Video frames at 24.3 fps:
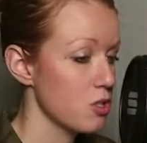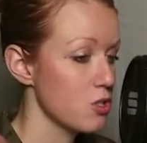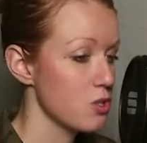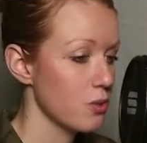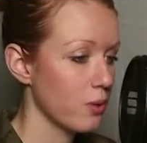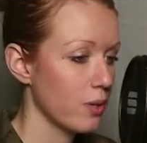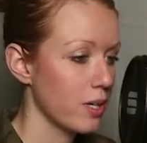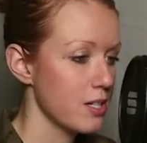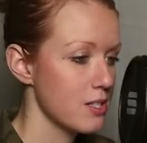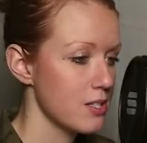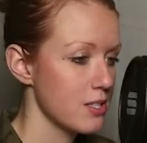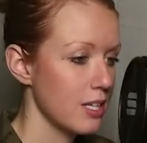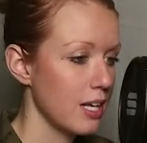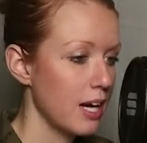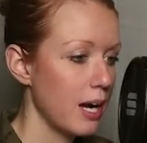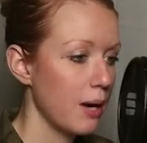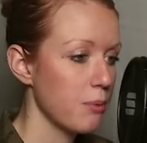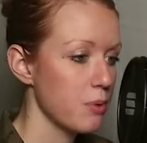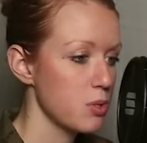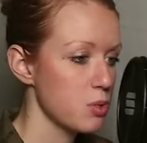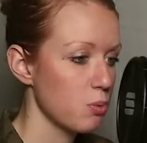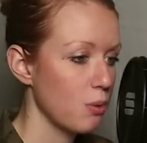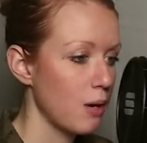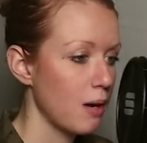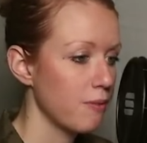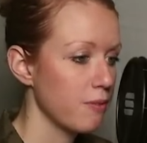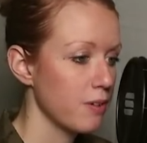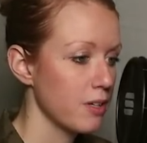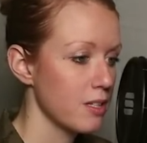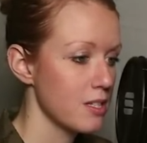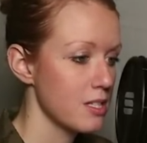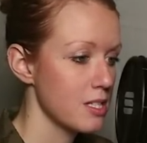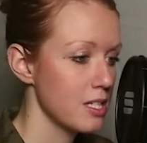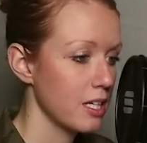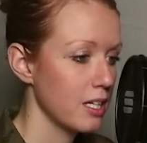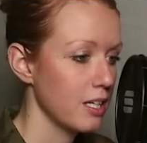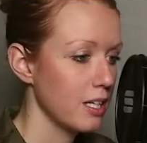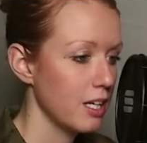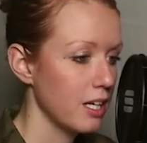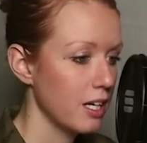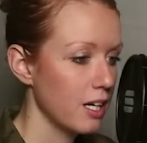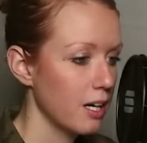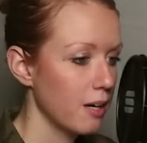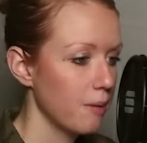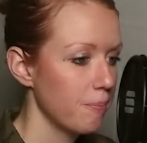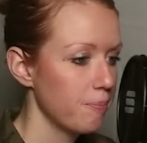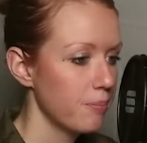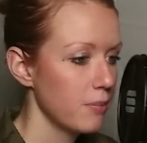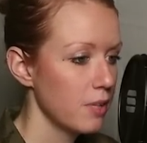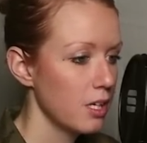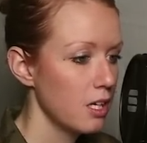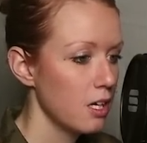source that I was referencing here.